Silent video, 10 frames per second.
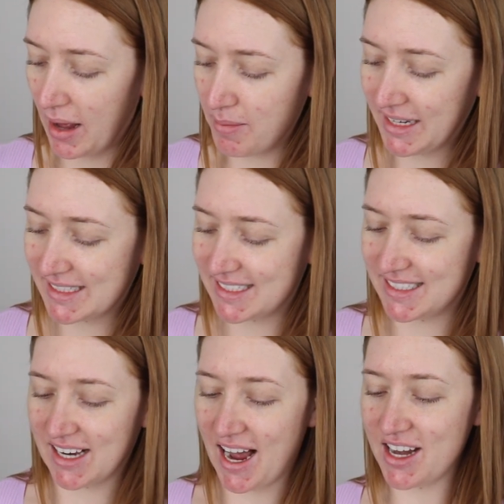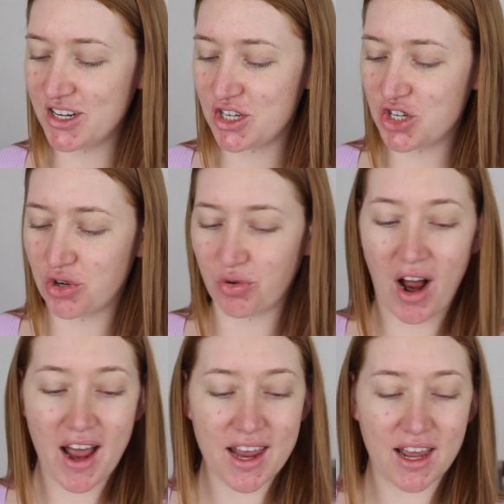I'm excited to
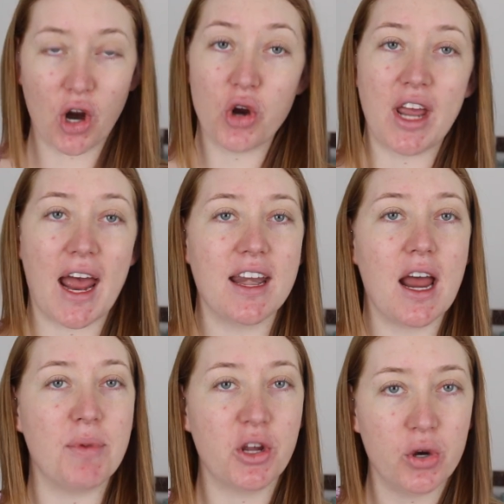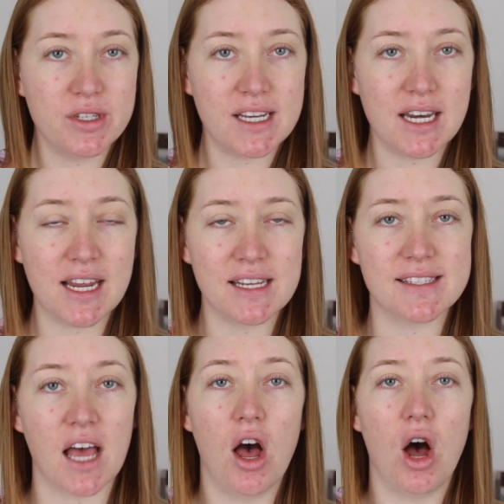try it. Okay, now because it
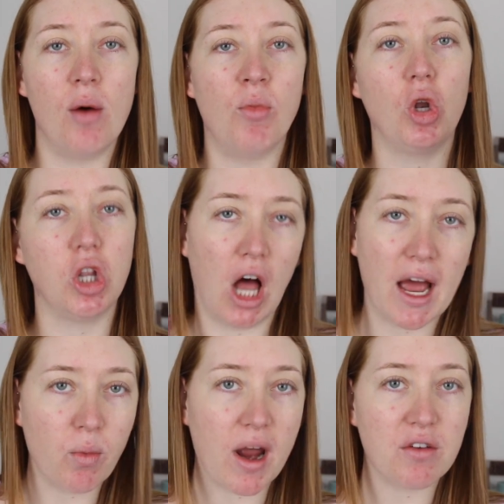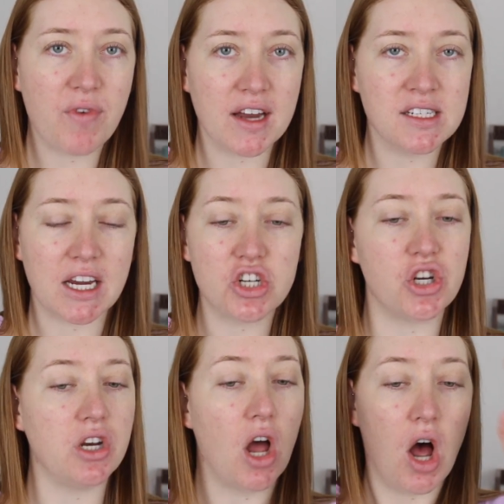is a more lightweight
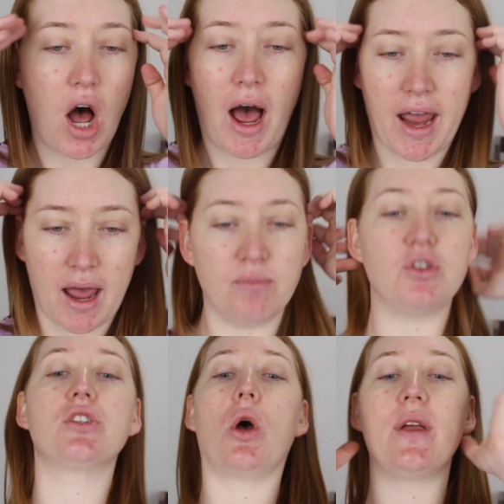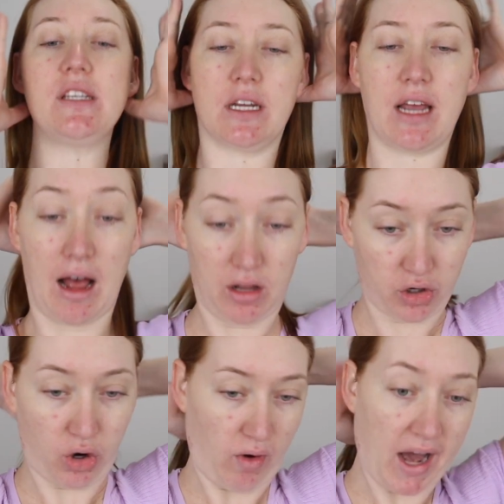foundation, I am just going to
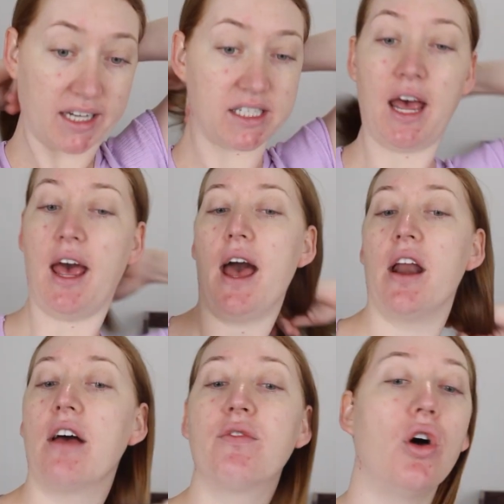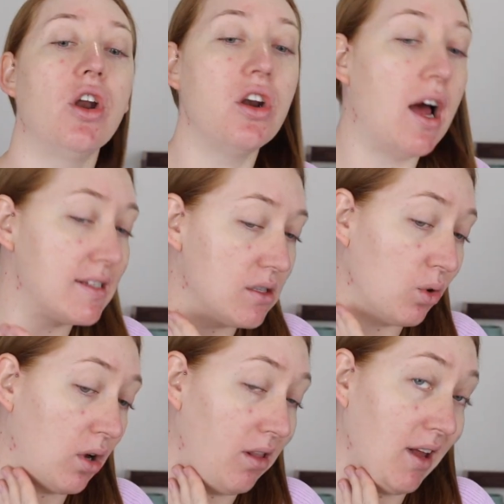color correct, and I've got a nice
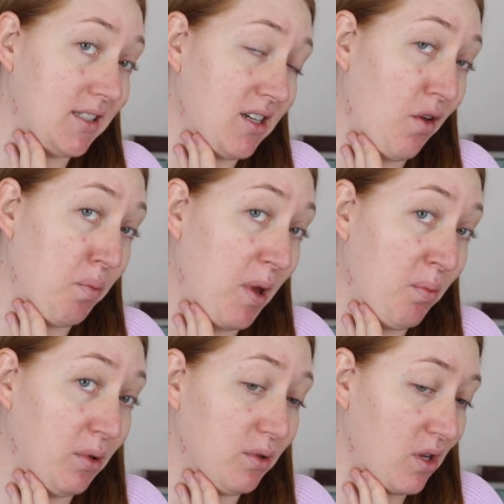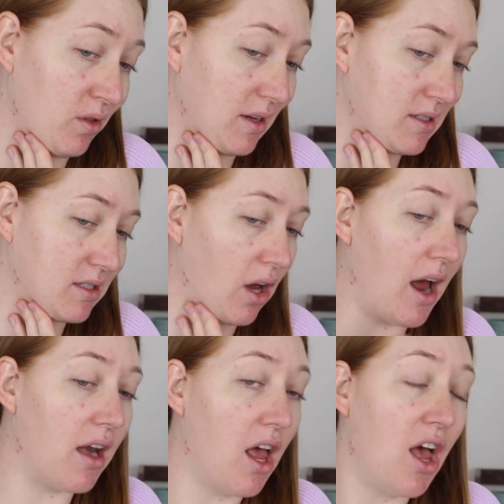little cluster of pimples on this side